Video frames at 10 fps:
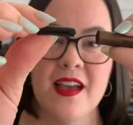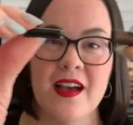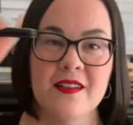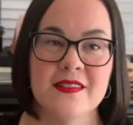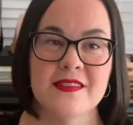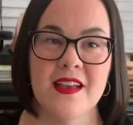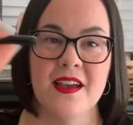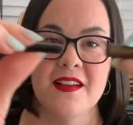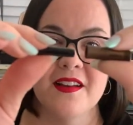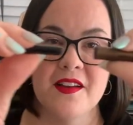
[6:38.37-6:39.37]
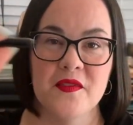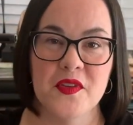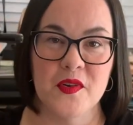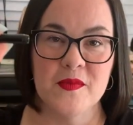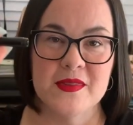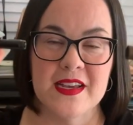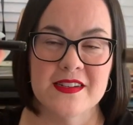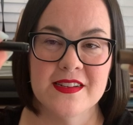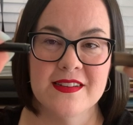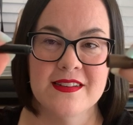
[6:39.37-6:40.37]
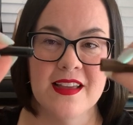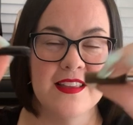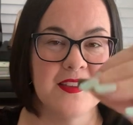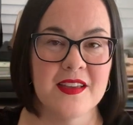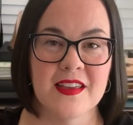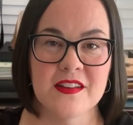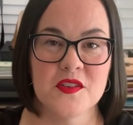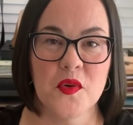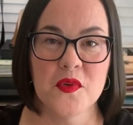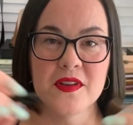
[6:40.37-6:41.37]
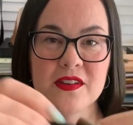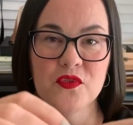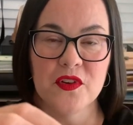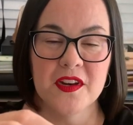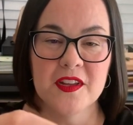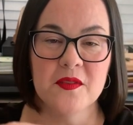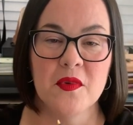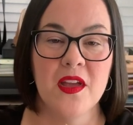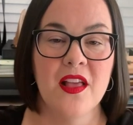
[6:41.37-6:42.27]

outside of the grip section and you can get a totally different nib.